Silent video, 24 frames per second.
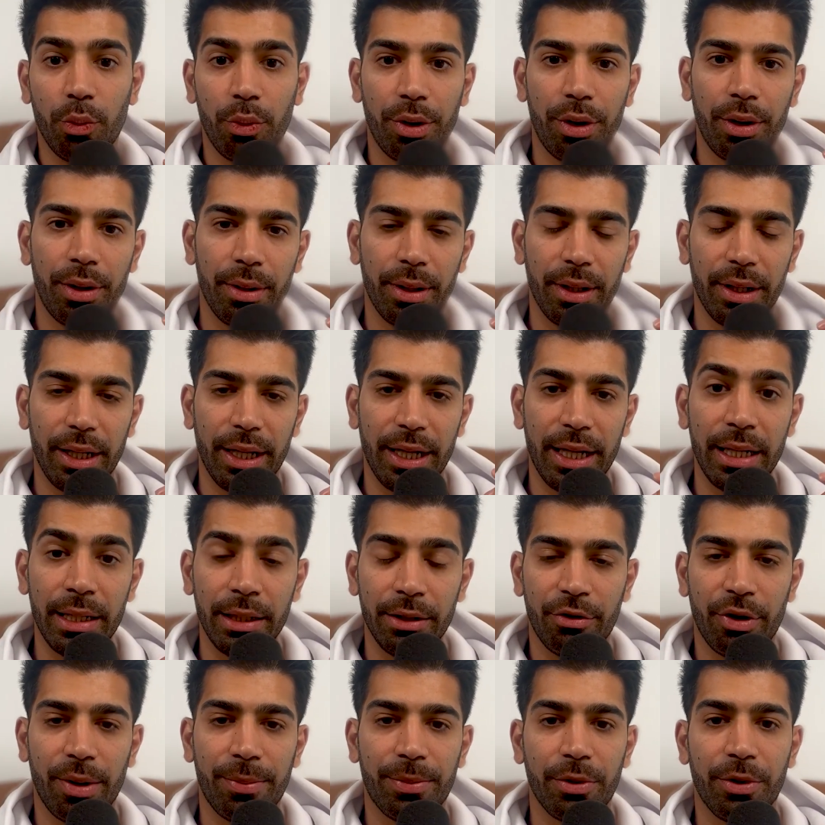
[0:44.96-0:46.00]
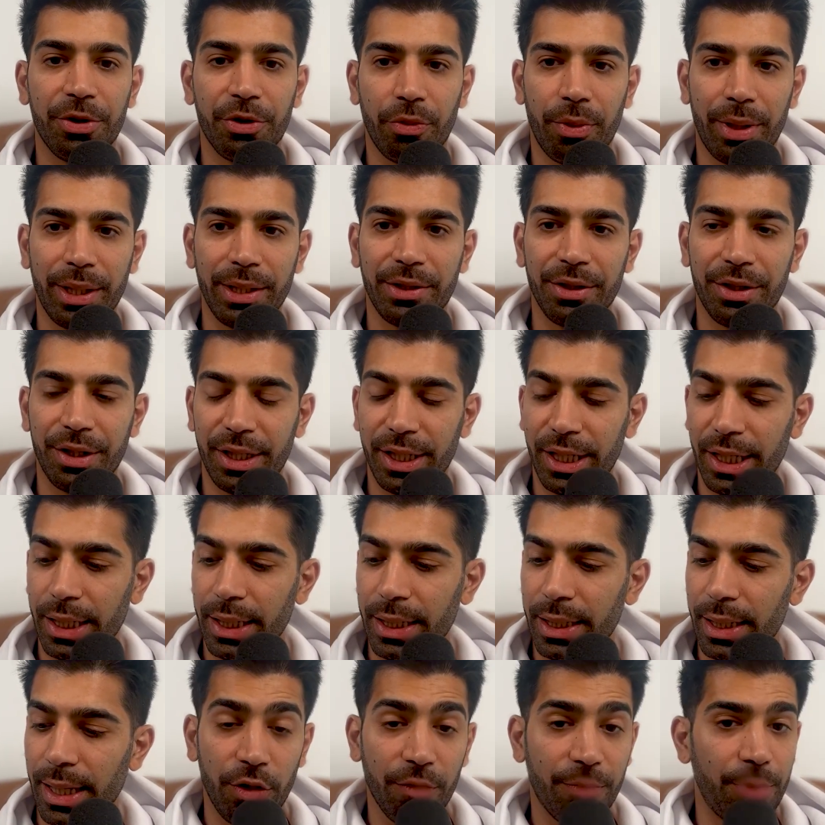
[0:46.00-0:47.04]
were in crypto in twenty
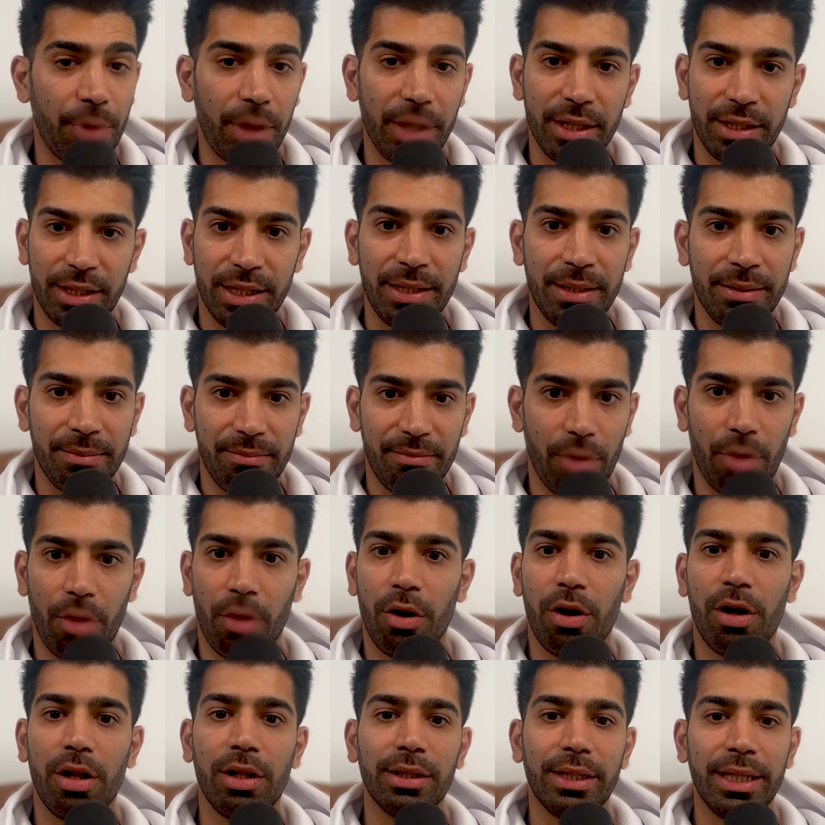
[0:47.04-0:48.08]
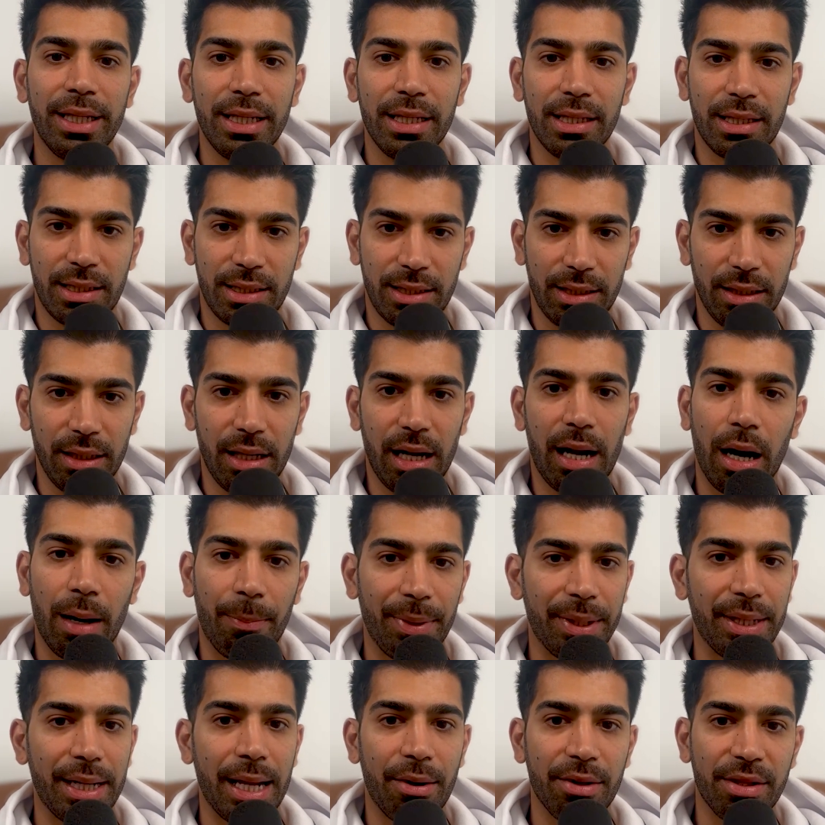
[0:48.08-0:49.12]
thirteen. You've probably seen all these up
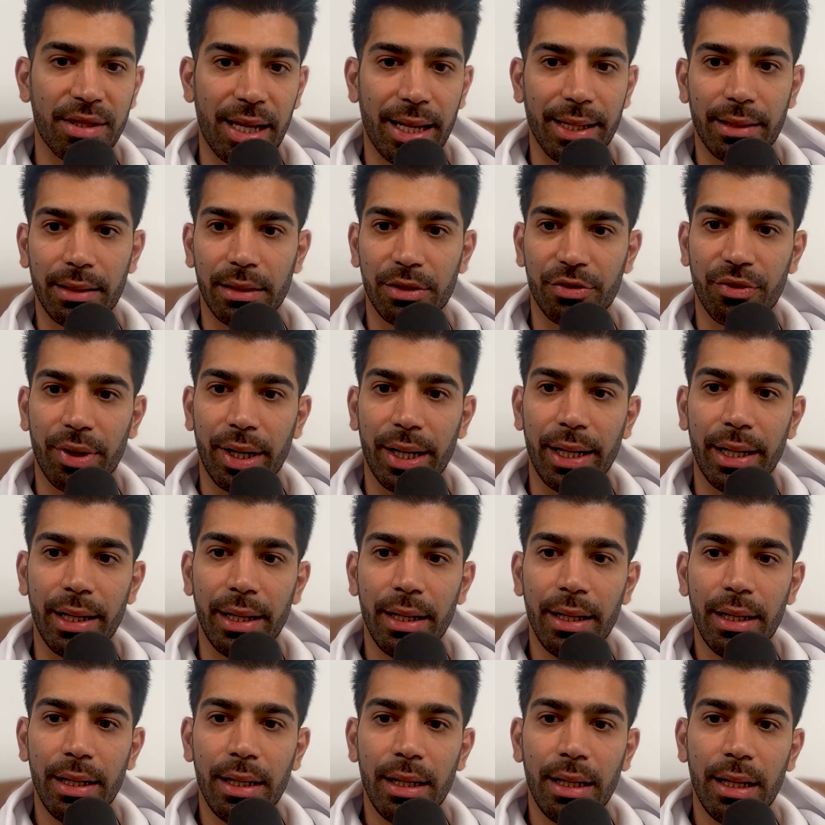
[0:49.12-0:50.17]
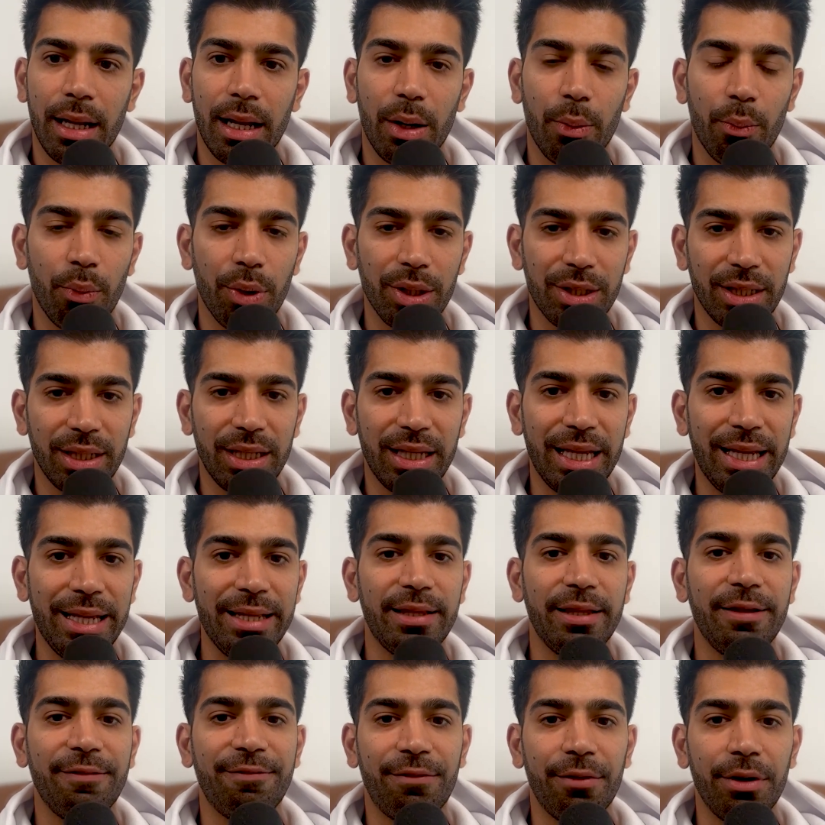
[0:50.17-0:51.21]
and down cycles, right? Was it
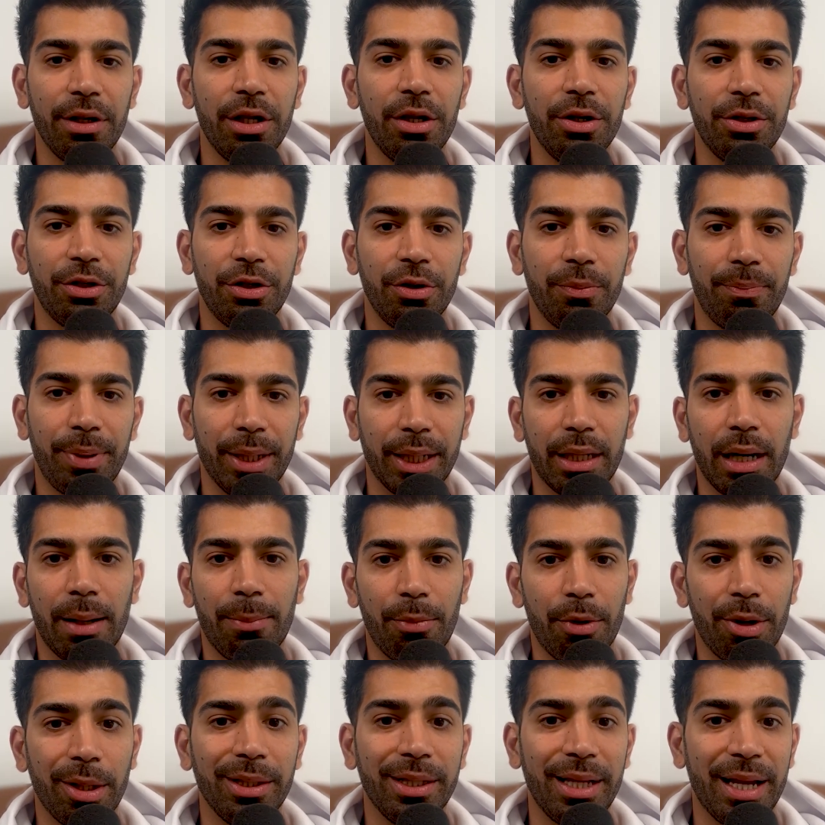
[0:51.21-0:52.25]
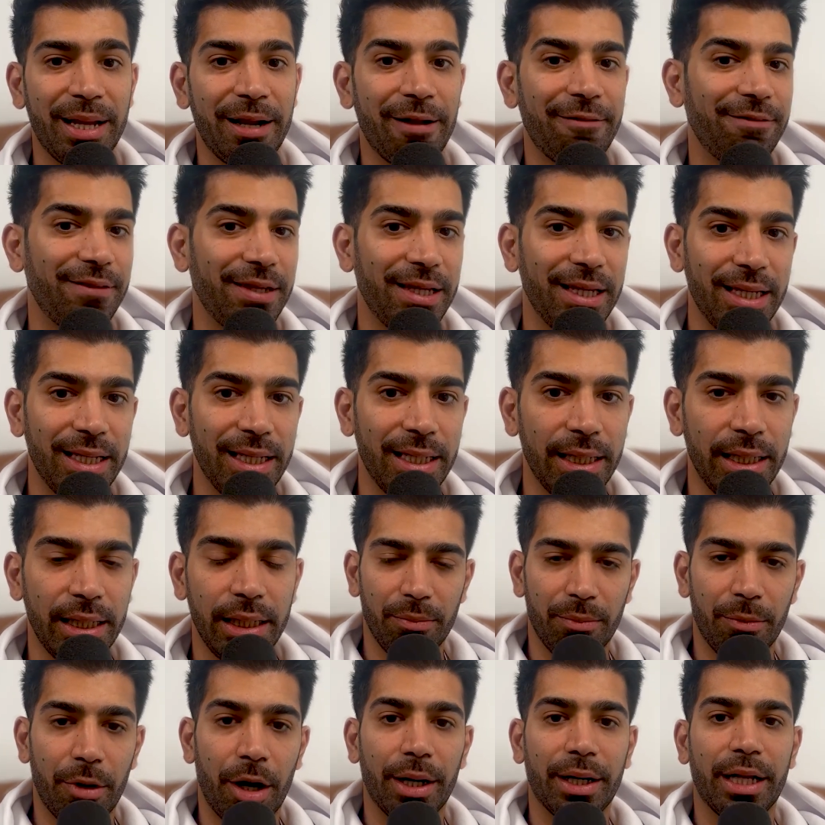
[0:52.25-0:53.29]
easy for you to pick up on the N F T
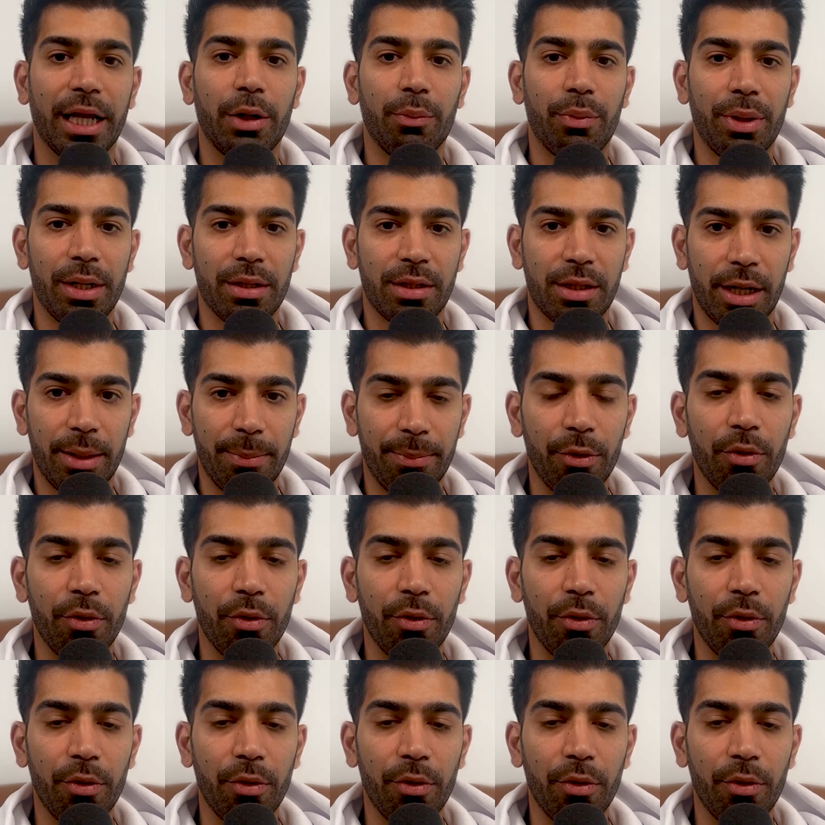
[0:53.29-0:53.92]
market when it started